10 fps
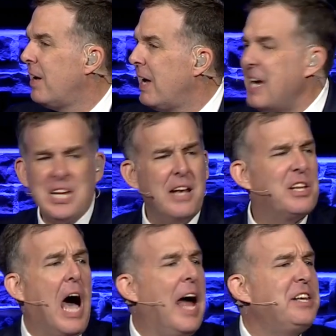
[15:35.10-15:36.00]
He said,
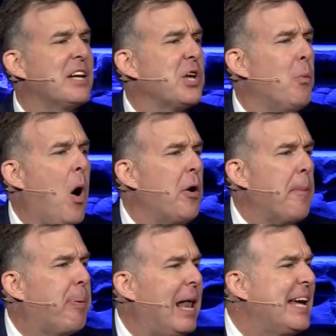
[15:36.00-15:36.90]
God doesn't want a
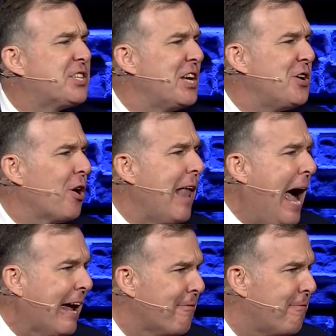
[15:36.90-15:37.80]
place in your
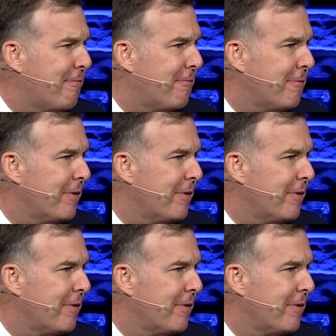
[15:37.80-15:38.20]
life.